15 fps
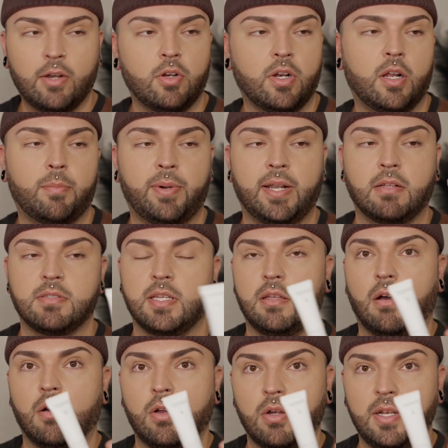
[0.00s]
I don't know how to pronounce it,
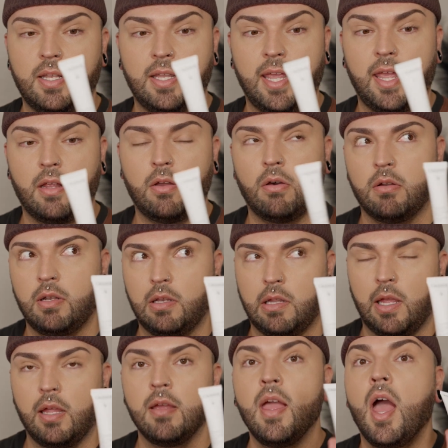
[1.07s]
y'all. Caudalie,
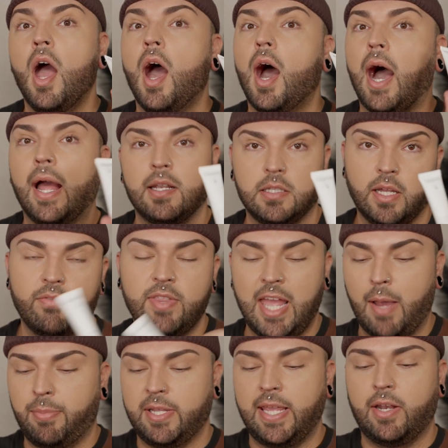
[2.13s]
Caudalie. I love the
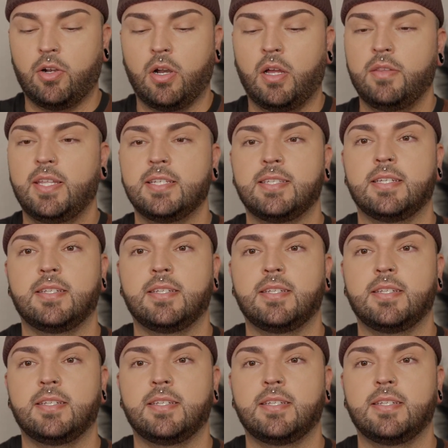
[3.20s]
applicator on this.